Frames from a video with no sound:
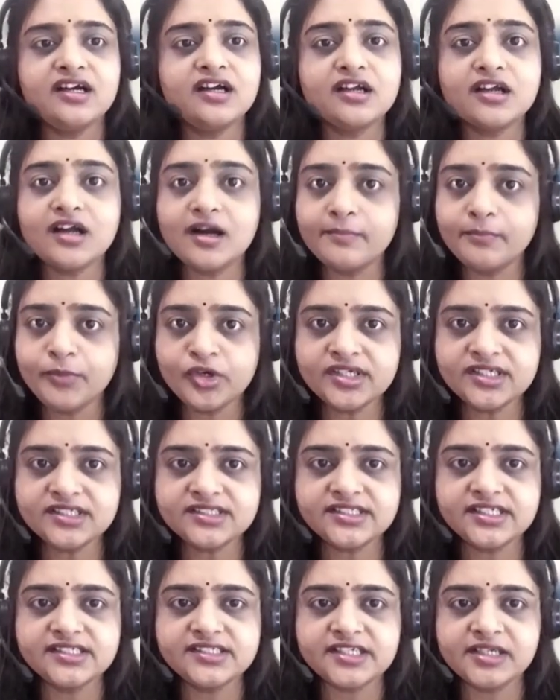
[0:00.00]
computer
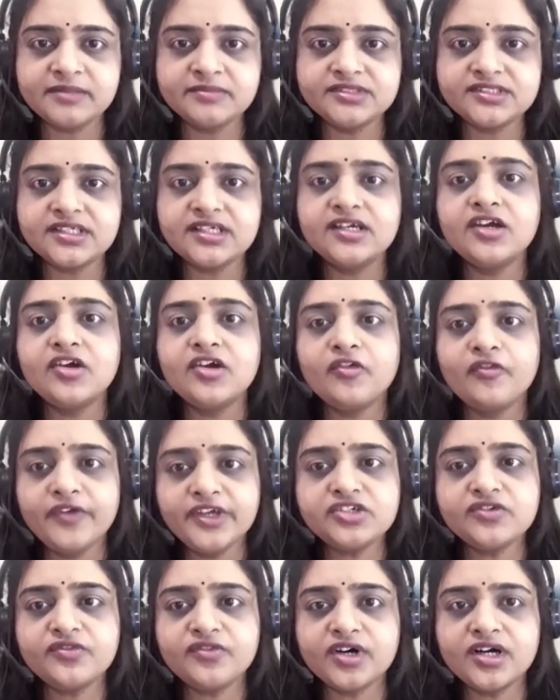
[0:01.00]
systems
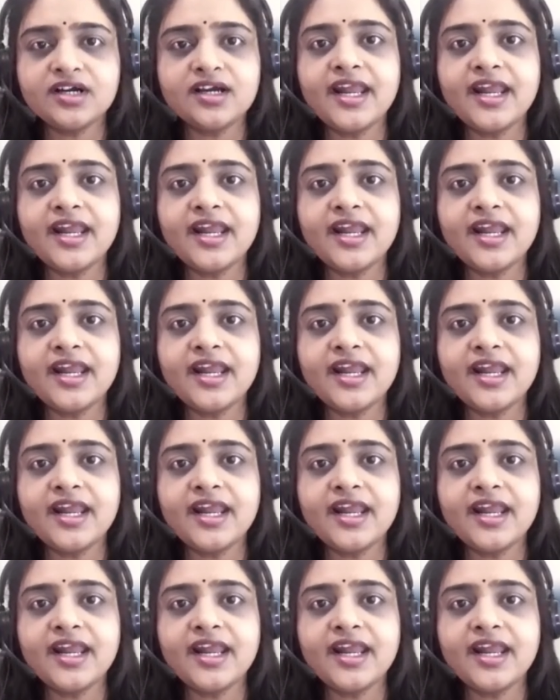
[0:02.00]
which work